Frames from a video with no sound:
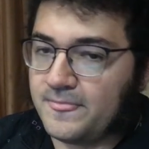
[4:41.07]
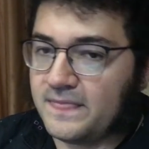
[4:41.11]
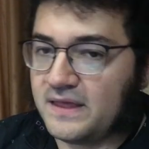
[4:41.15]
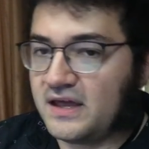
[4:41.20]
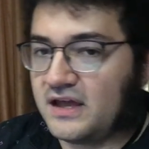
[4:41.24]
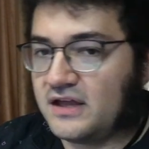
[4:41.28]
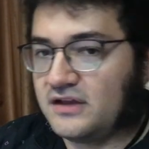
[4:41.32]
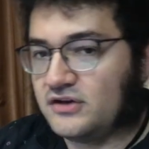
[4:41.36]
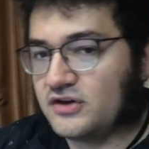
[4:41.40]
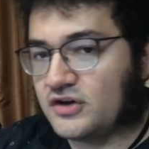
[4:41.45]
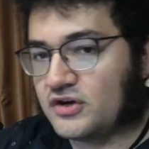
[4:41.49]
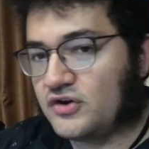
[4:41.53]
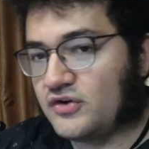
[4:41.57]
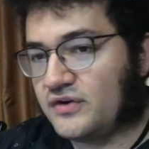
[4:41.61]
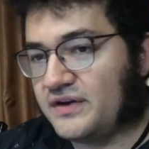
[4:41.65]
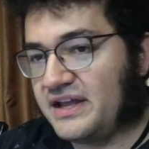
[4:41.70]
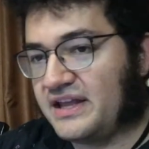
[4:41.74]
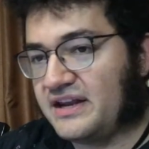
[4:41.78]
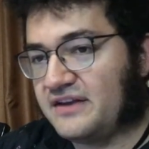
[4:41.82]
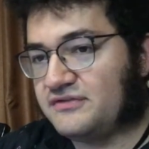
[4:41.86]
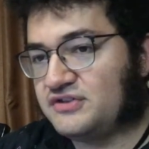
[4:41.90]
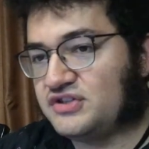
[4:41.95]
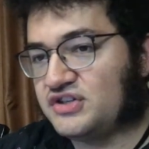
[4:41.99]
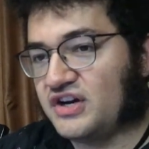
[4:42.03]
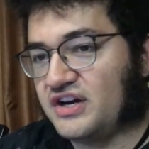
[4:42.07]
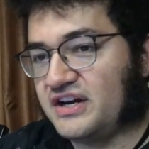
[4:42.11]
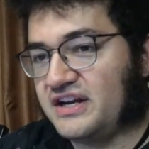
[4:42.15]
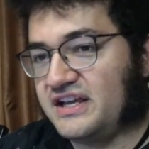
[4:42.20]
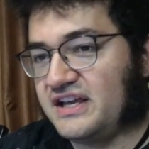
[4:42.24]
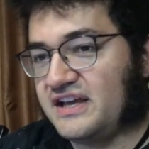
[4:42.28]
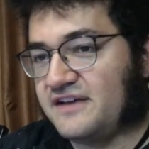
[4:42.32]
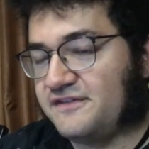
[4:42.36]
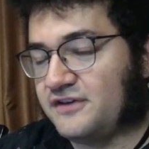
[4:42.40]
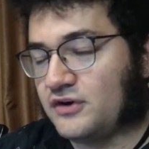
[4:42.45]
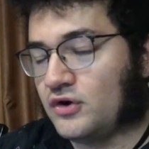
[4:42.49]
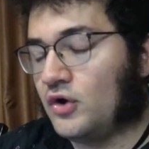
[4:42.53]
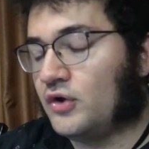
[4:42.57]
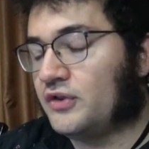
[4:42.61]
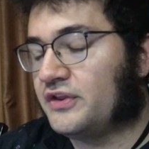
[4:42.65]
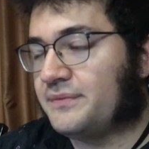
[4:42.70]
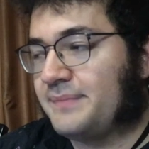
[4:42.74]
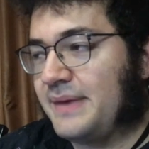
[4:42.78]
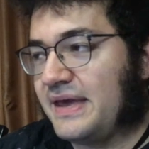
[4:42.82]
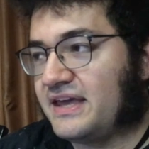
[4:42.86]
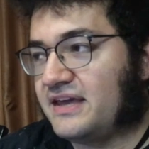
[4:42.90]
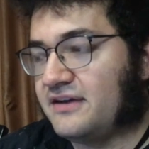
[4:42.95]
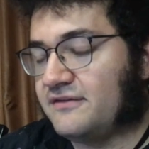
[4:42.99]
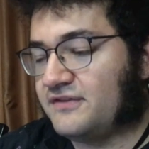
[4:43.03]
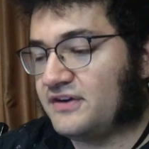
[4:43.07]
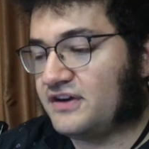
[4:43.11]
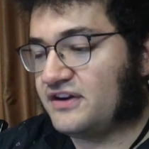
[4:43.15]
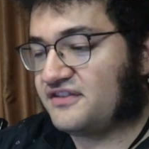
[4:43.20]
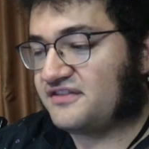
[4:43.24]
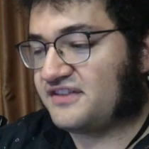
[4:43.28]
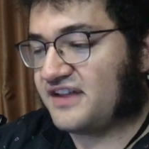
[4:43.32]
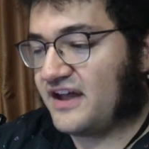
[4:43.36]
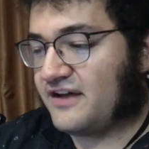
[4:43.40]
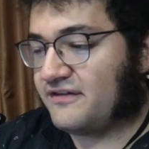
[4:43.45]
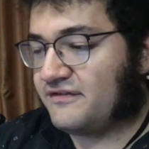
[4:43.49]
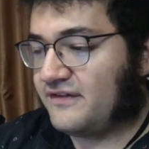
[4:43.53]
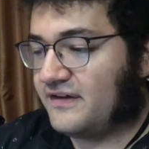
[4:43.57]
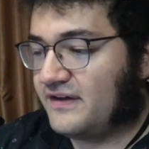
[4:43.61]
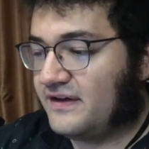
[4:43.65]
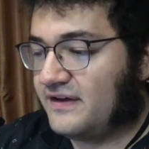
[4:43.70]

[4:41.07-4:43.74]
in your creative journey if you're only making for yourself.